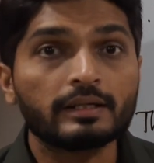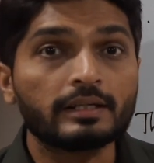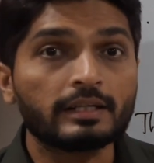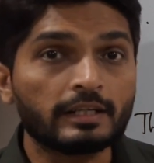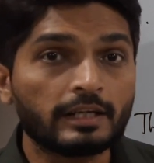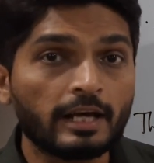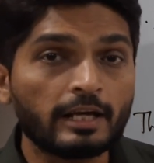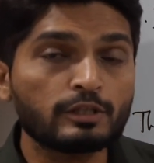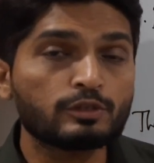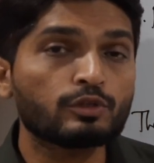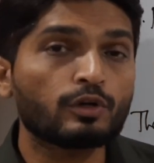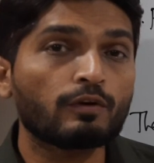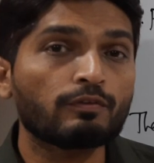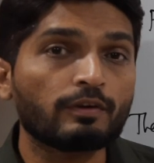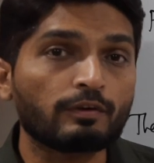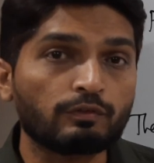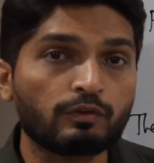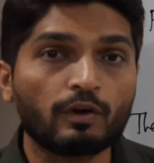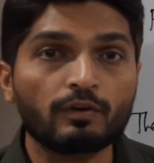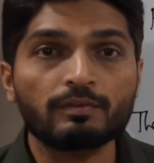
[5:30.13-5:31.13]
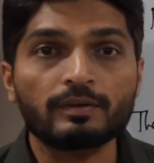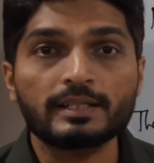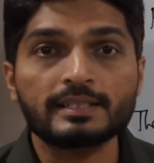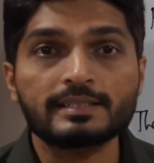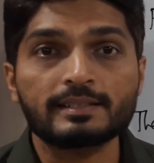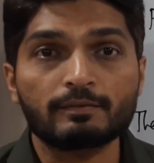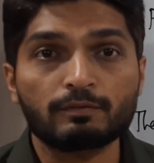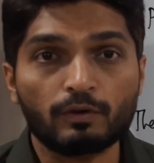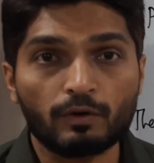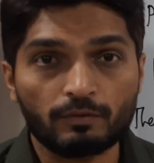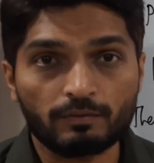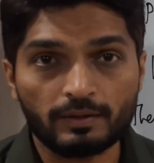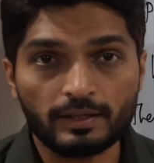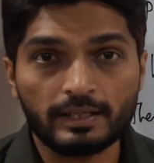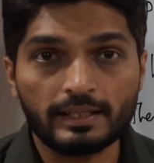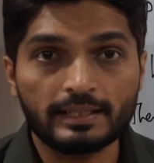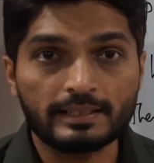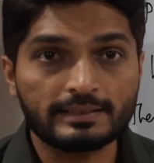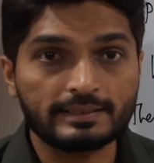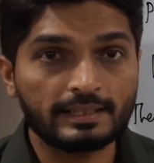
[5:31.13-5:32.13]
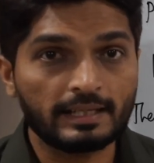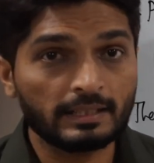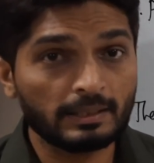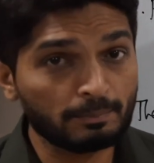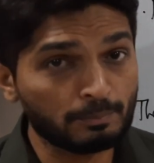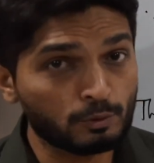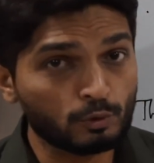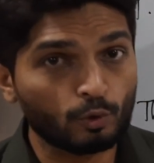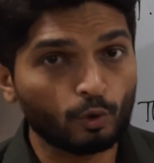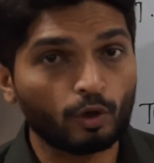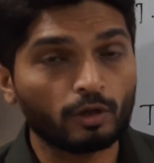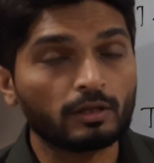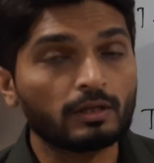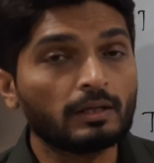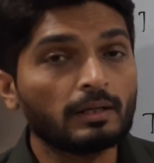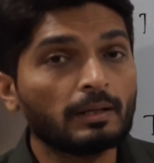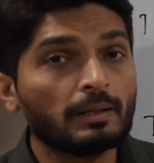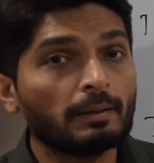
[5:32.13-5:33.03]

d dash of f of x f of a less than epsilon.